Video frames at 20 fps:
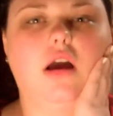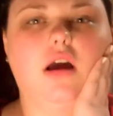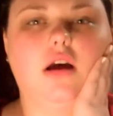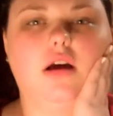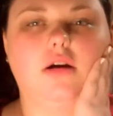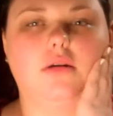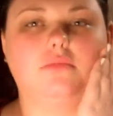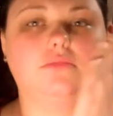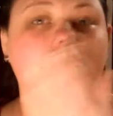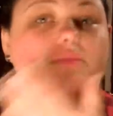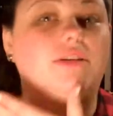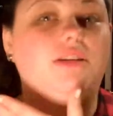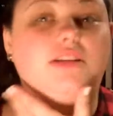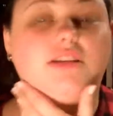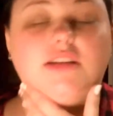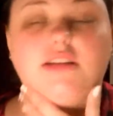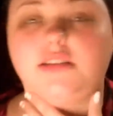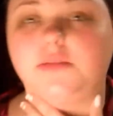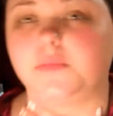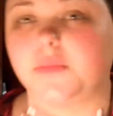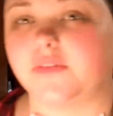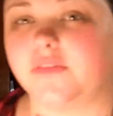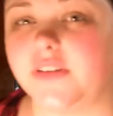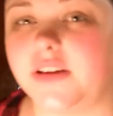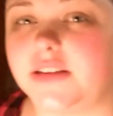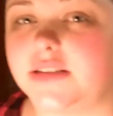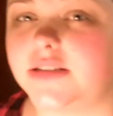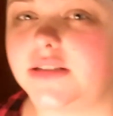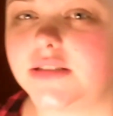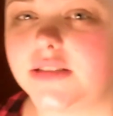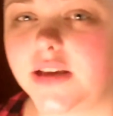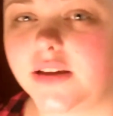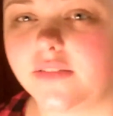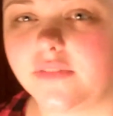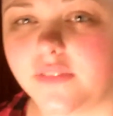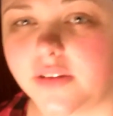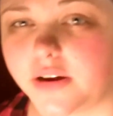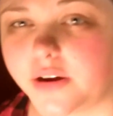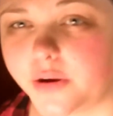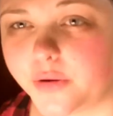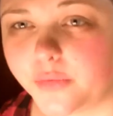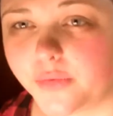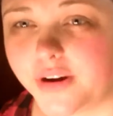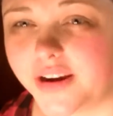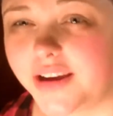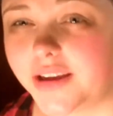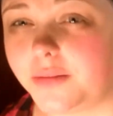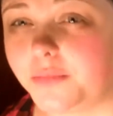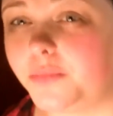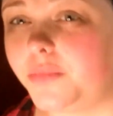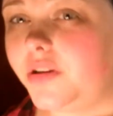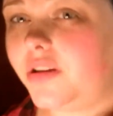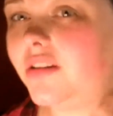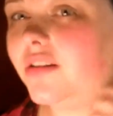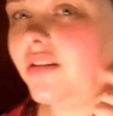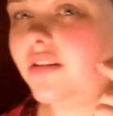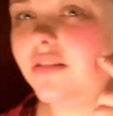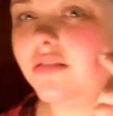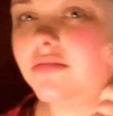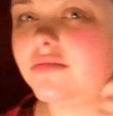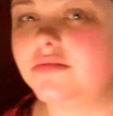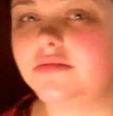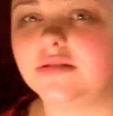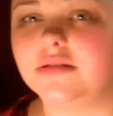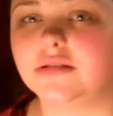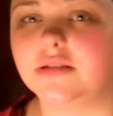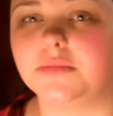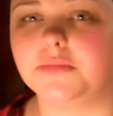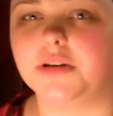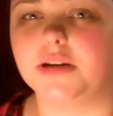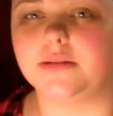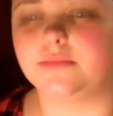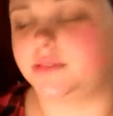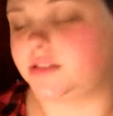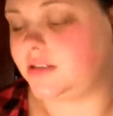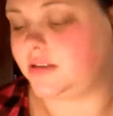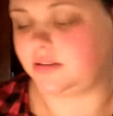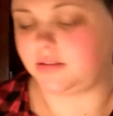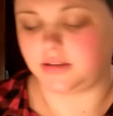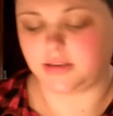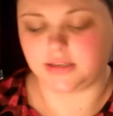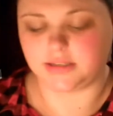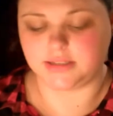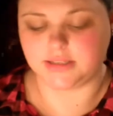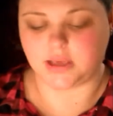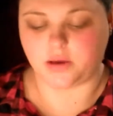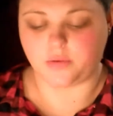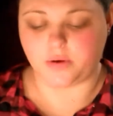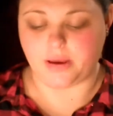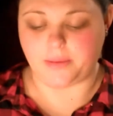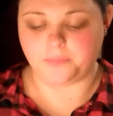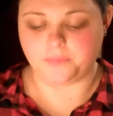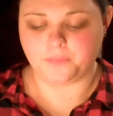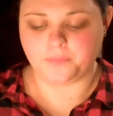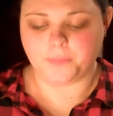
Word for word: Um, and yes, my face is like very red, but sometimes it gets that way.